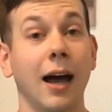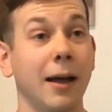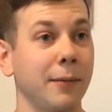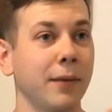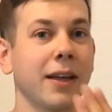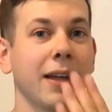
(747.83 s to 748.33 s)

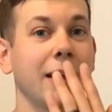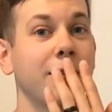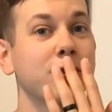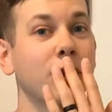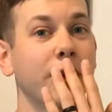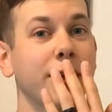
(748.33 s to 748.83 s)
I
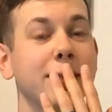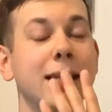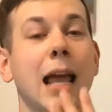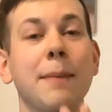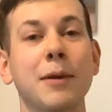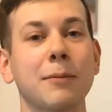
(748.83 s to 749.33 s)
have started
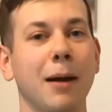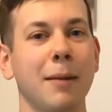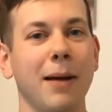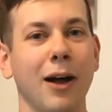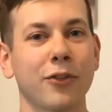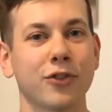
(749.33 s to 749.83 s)
taping
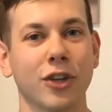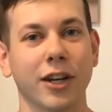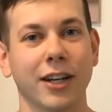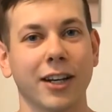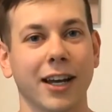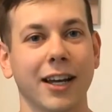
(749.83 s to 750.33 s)
my mouth
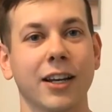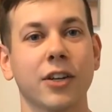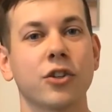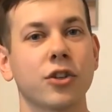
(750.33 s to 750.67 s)
shut at night,